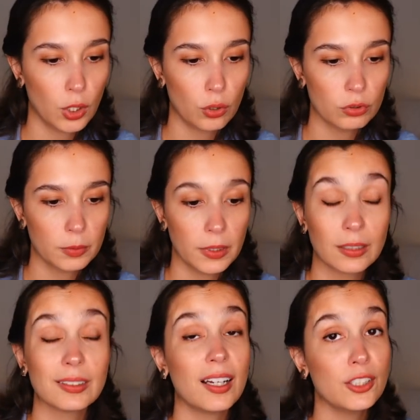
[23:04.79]
coats
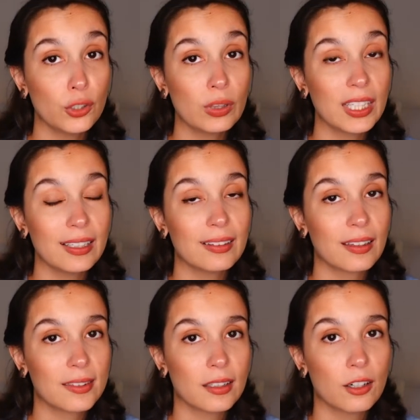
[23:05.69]
because I do think
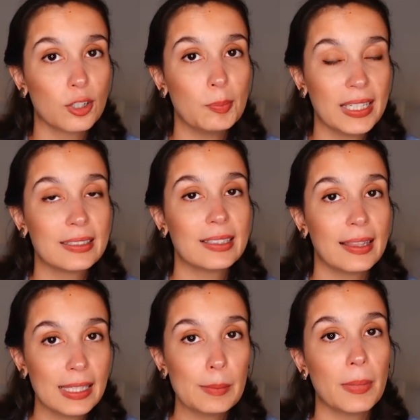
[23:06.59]
that Zara makes
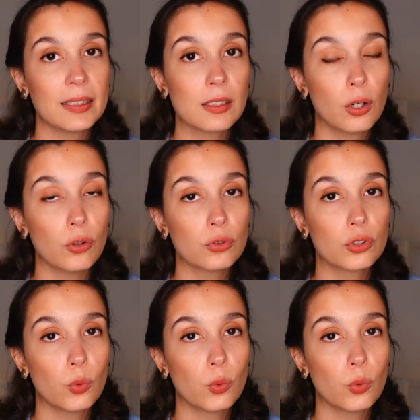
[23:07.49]
the best coats